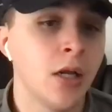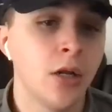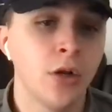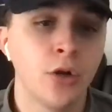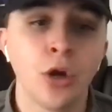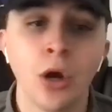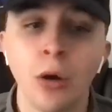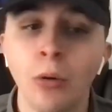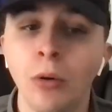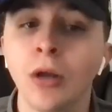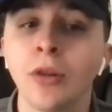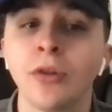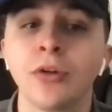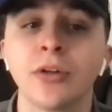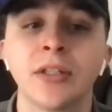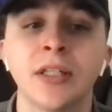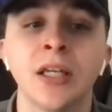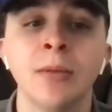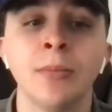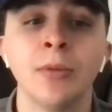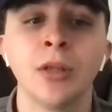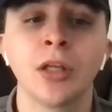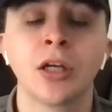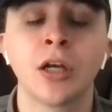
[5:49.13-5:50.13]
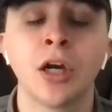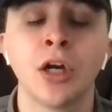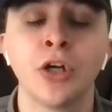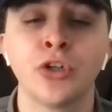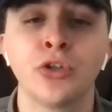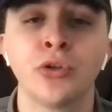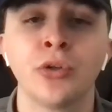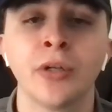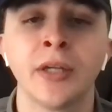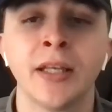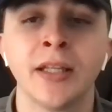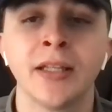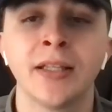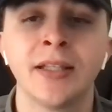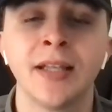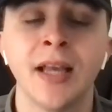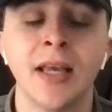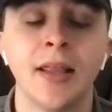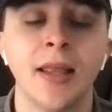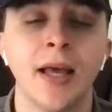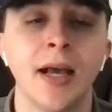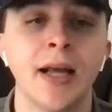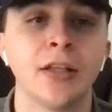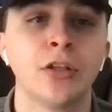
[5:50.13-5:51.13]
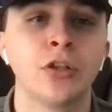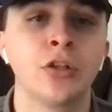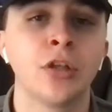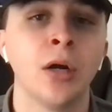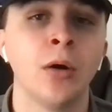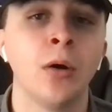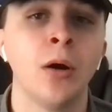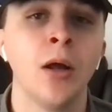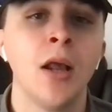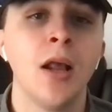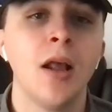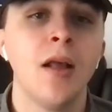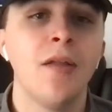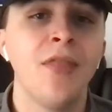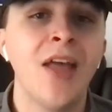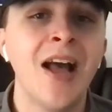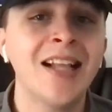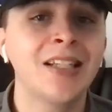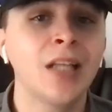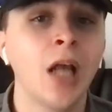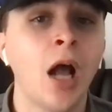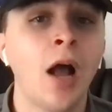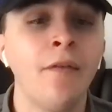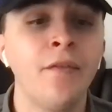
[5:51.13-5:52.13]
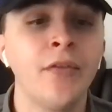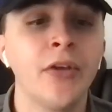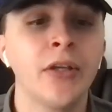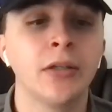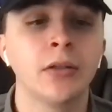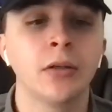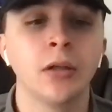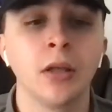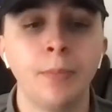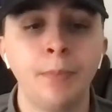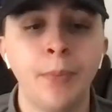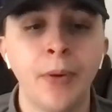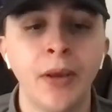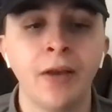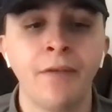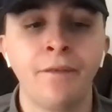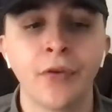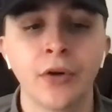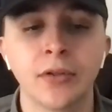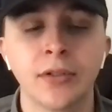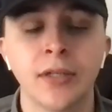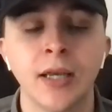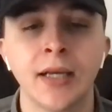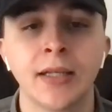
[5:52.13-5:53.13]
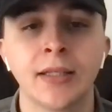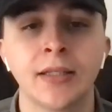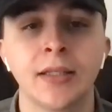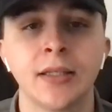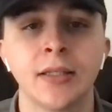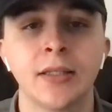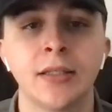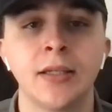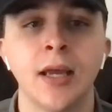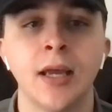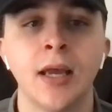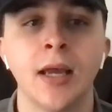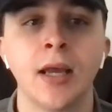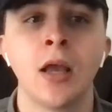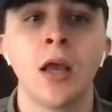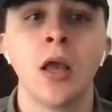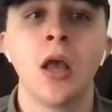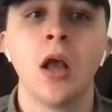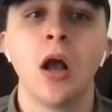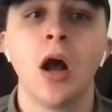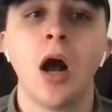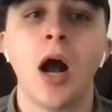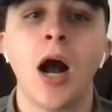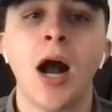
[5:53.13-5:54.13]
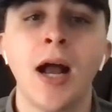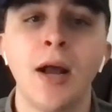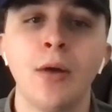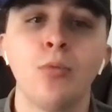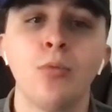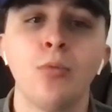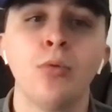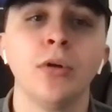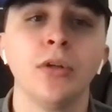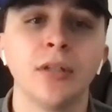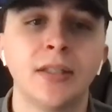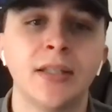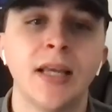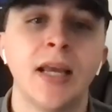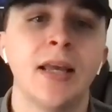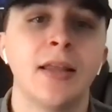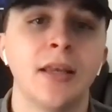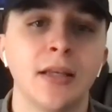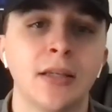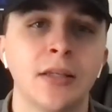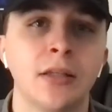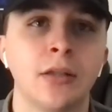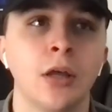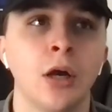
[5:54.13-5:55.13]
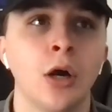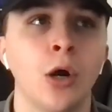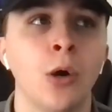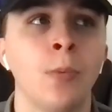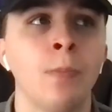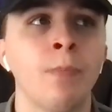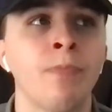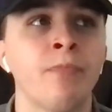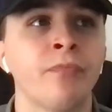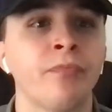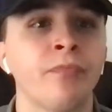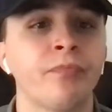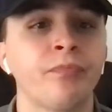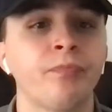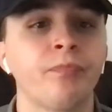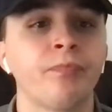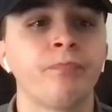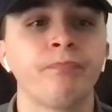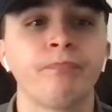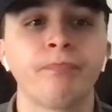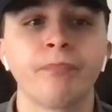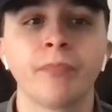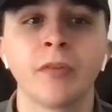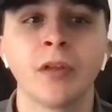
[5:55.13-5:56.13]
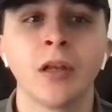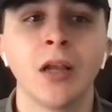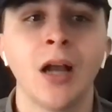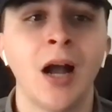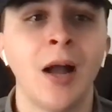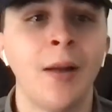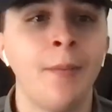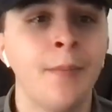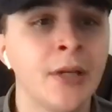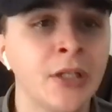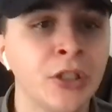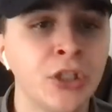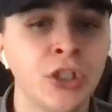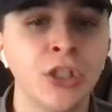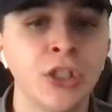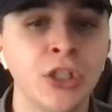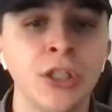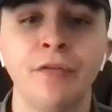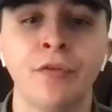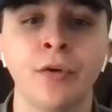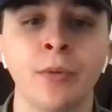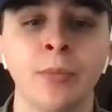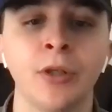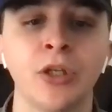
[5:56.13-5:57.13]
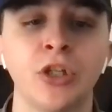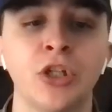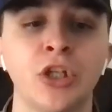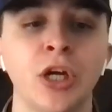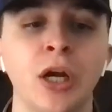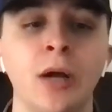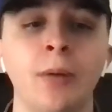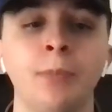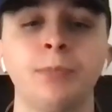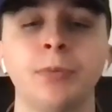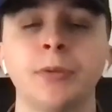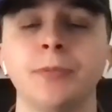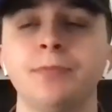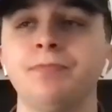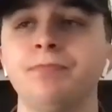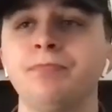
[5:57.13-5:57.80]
No other team in the country can say that. So that's obviously big for Texas Tech. I will say this, though. I mentioned it from the jump